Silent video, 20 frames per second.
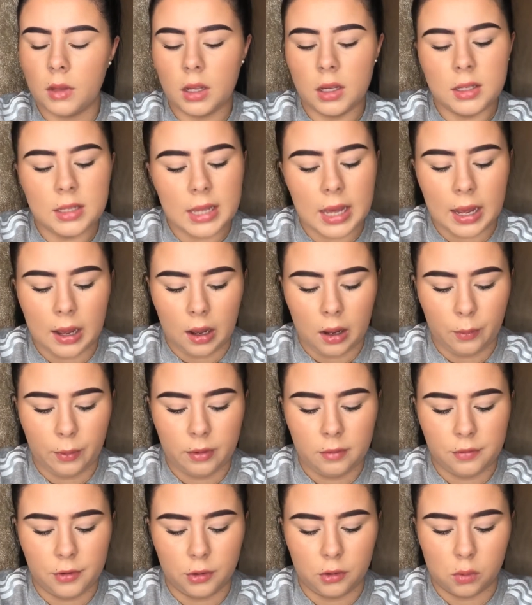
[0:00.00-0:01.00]
yeah, I
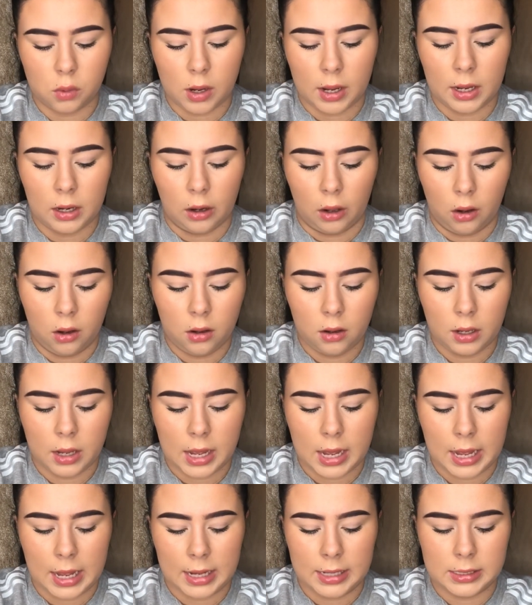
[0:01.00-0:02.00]
went through quite a lot,
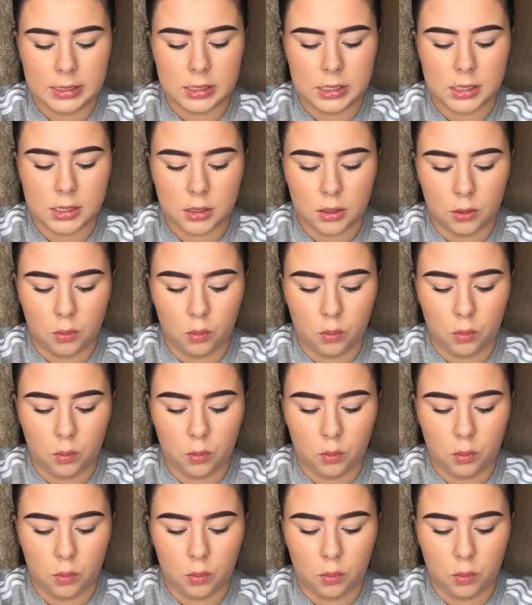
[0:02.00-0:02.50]
and